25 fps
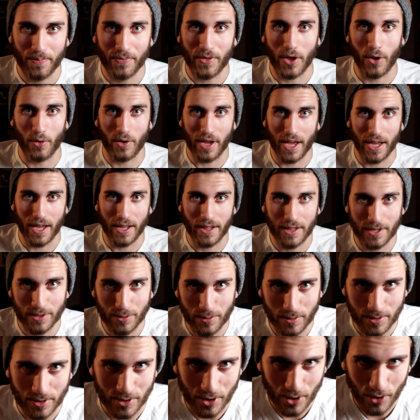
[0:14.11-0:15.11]
Okay, this
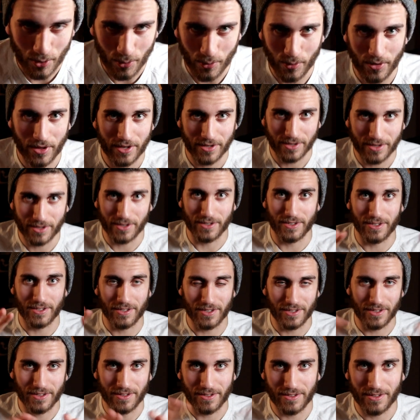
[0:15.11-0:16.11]
was no, this is, this
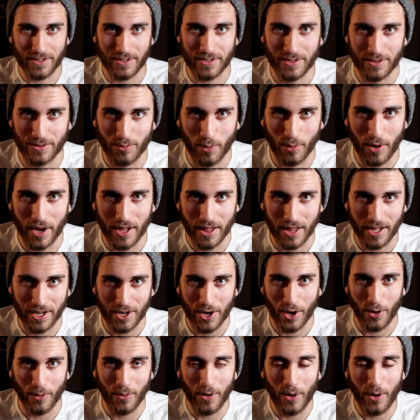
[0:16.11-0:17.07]
is, this is widely known.